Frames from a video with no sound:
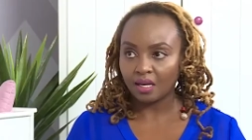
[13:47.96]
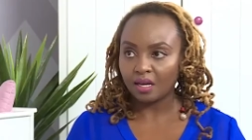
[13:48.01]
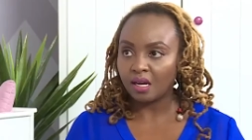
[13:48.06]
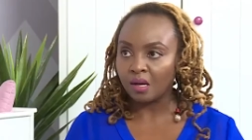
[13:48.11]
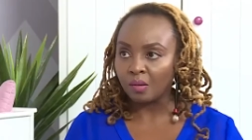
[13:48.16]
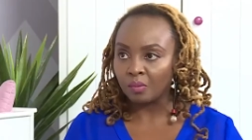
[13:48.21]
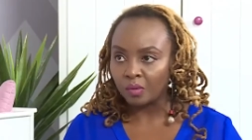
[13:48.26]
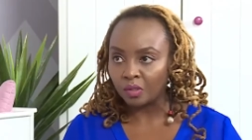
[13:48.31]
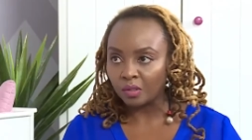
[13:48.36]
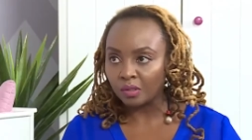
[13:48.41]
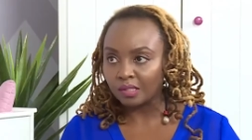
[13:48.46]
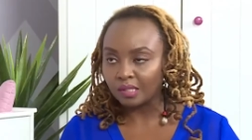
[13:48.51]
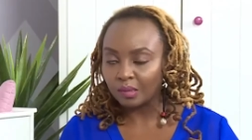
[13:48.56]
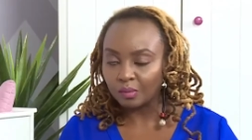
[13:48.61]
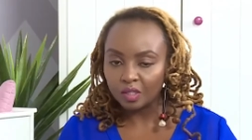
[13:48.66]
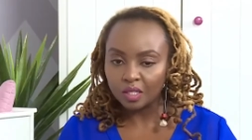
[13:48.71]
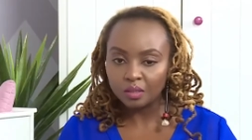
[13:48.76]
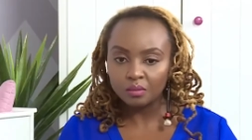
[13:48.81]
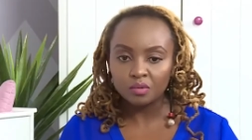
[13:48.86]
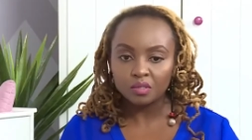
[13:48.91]
gum so
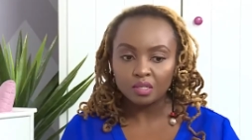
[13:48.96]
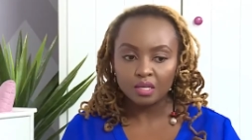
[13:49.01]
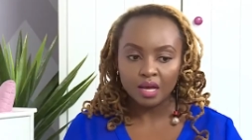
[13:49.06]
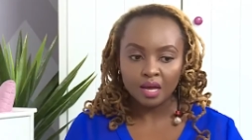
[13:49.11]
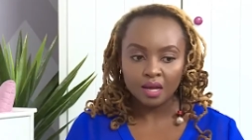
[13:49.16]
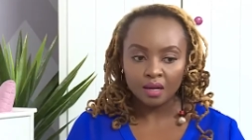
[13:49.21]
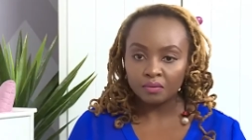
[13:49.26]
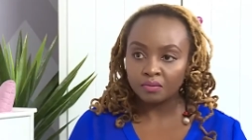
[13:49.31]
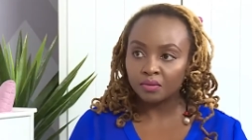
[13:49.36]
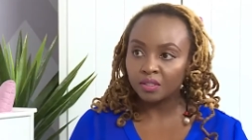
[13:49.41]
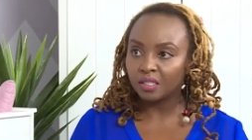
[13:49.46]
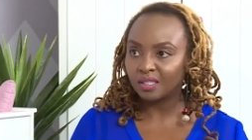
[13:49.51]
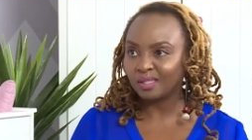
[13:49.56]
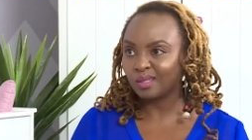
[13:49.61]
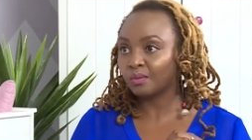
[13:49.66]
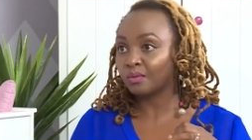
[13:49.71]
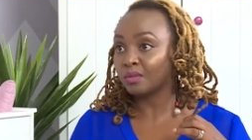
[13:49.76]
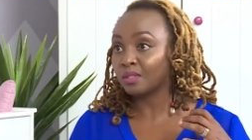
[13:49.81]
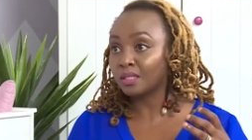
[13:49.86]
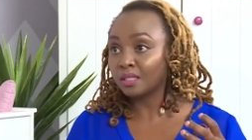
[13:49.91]
sometimes you have
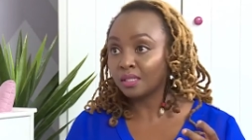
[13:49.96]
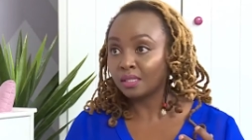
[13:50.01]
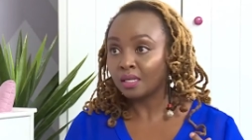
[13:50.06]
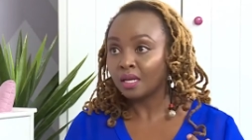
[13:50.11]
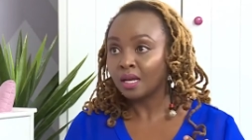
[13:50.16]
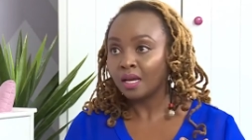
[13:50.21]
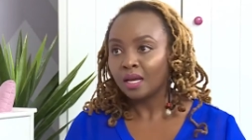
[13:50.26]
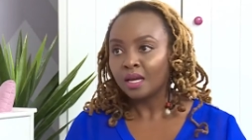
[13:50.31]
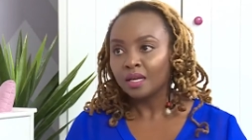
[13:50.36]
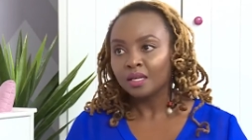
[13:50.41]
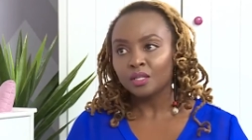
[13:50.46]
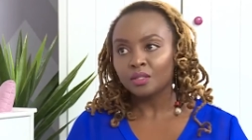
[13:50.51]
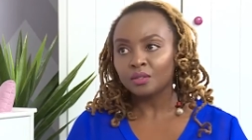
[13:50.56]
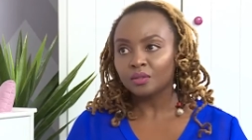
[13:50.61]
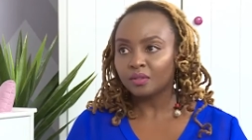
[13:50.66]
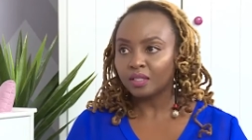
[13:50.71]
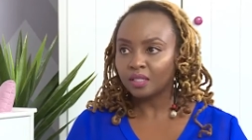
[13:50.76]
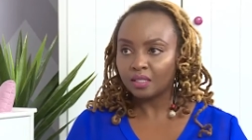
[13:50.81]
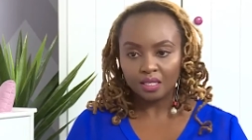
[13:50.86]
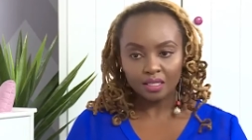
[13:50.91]
kids obviously you
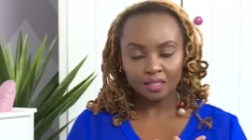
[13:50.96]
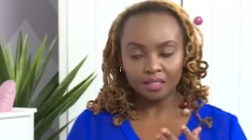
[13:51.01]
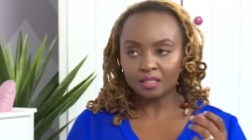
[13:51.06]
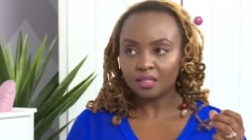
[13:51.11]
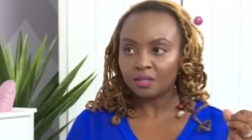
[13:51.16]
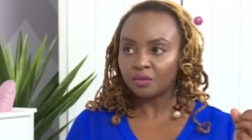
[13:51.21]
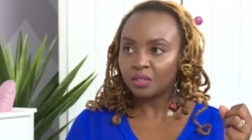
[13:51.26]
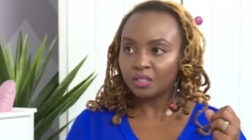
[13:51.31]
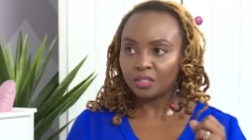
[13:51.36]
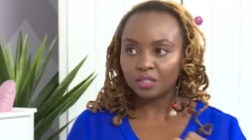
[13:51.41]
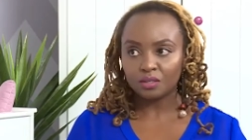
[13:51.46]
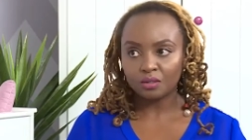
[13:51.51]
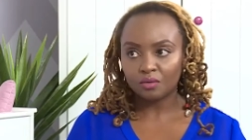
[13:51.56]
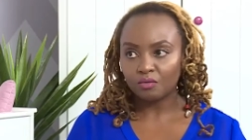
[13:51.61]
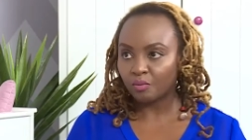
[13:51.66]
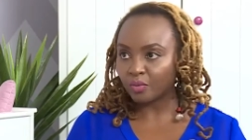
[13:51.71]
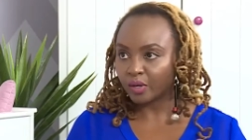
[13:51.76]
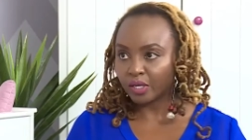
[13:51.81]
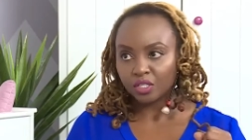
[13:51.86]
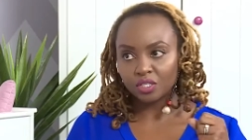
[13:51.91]
know the dexterity
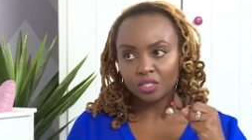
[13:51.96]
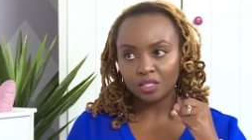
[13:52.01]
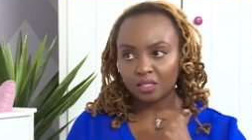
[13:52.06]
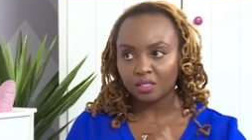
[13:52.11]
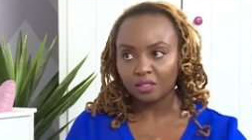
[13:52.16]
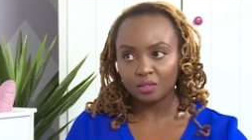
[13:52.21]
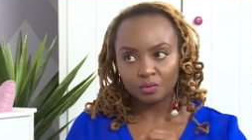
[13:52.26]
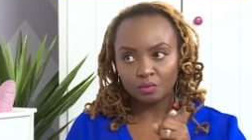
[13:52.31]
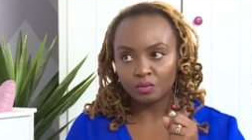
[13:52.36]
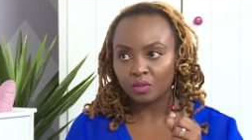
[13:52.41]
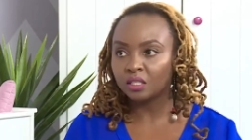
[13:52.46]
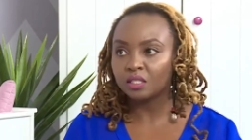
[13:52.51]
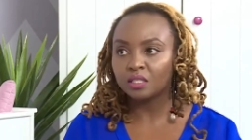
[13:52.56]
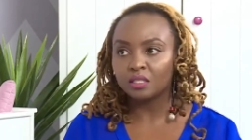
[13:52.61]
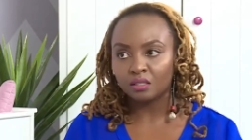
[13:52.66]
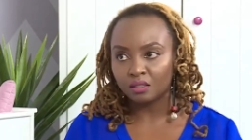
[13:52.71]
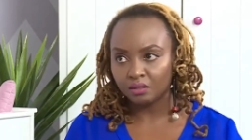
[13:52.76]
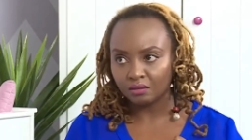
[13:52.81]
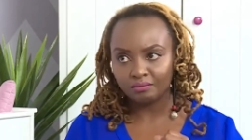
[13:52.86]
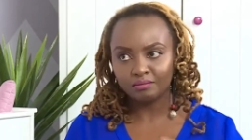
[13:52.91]
of brushing is
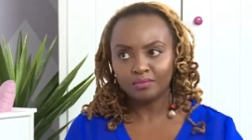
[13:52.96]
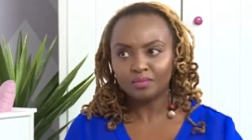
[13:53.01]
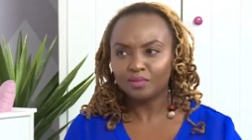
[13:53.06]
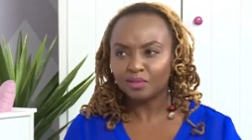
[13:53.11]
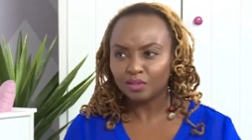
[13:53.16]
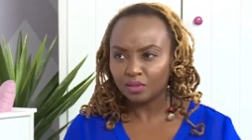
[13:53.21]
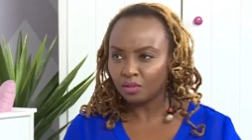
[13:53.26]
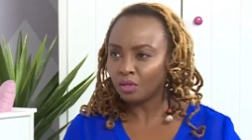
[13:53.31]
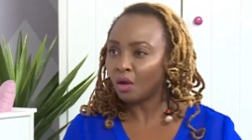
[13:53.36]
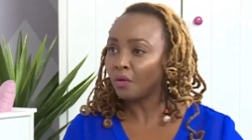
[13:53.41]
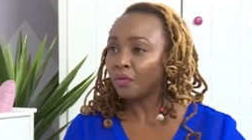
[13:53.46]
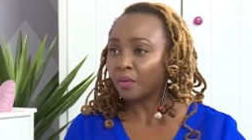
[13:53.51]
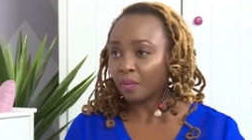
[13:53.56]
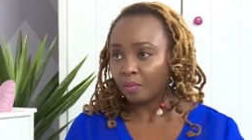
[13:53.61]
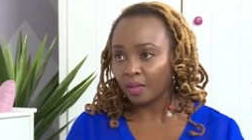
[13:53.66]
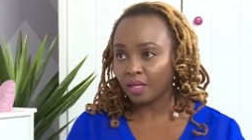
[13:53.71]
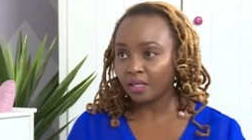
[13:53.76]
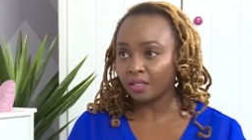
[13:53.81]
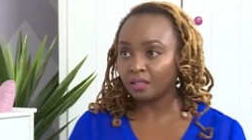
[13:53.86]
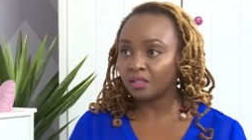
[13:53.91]
really not
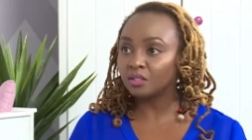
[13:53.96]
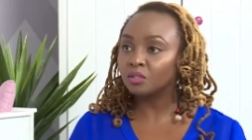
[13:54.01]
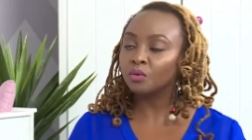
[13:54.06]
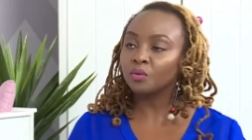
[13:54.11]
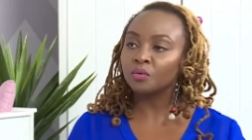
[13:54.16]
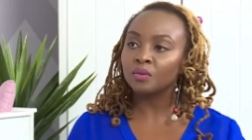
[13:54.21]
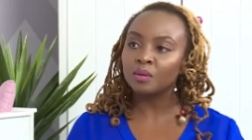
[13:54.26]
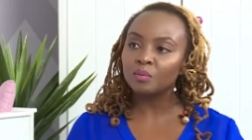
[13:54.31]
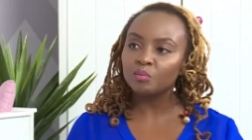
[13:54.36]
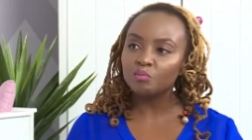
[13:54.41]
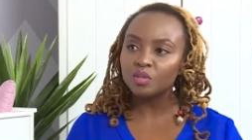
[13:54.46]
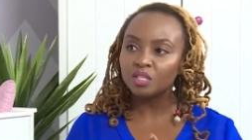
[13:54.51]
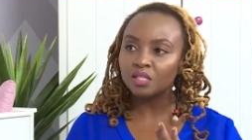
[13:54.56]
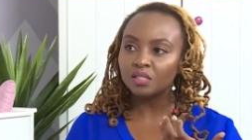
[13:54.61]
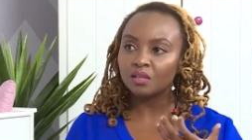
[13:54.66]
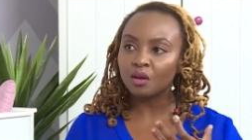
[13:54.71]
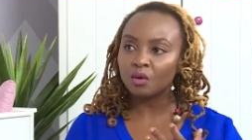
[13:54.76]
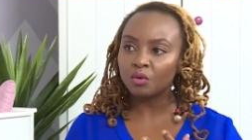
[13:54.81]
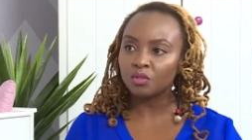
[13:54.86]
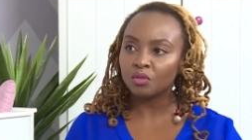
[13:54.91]
the best. So they
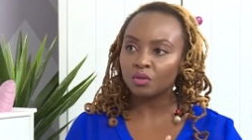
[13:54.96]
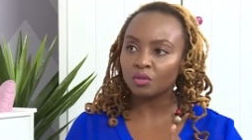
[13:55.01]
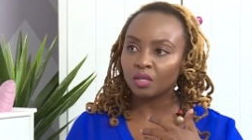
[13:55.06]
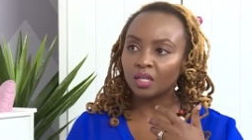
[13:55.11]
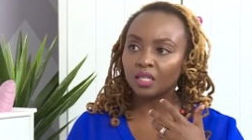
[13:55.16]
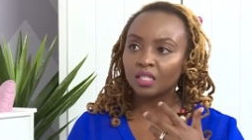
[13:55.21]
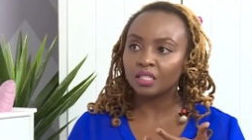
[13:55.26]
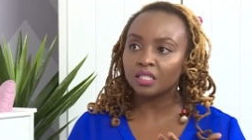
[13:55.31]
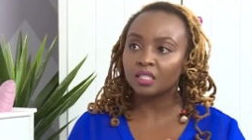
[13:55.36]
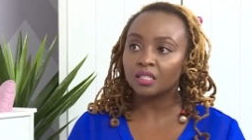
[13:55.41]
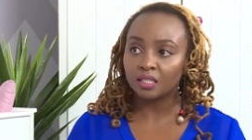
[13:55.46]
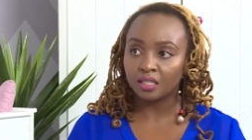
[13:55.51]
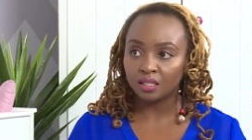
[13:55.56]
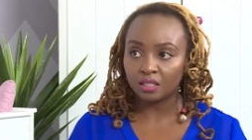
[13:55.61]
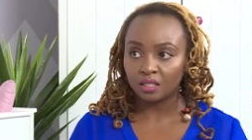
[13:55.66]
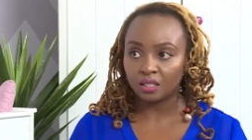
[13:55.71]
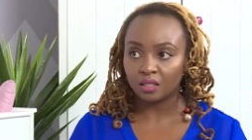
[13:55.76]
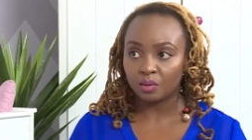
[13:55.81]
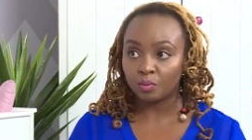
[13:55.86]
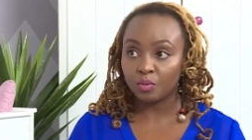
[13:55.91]
miss out on cleaning
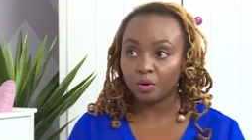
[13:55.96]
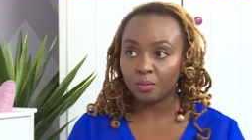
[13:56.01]
their teeth